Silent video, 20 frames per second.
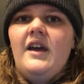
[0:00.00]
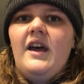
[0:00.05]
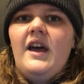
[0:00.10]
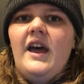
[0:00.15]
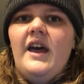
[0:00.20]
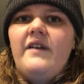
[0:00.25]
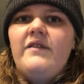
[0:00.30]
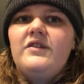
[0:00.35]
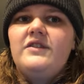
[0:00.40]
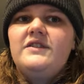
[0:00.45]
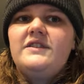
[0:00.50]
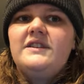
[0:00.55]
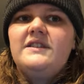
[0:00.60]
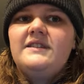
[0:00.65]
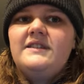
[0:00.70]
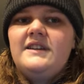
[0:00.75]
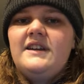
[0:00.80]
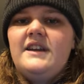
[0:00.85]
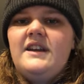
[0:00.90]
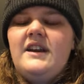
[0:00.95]
Ever since
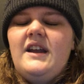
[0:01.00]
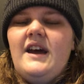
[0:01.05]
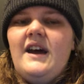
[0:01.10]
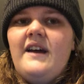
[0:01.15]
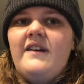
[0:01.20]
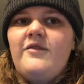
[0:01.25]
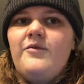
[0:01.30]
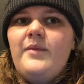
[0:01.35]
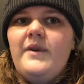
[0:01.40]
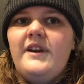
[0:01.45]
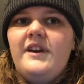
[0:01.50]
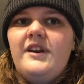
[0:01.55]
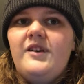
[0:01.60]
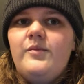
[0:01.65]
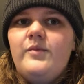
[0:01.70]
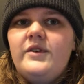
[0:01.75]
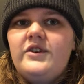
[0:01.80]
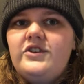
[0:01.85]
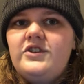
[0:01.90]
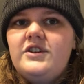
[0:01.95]
then, I have made it a
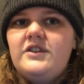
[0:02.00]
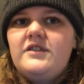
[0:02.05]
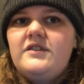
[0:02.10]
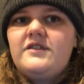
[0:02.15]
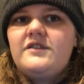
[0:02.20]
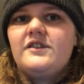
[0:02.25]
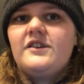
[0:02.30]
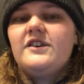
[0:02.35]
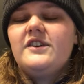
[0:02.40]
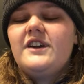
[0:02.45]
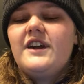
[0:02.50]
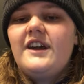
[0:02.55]
mission to start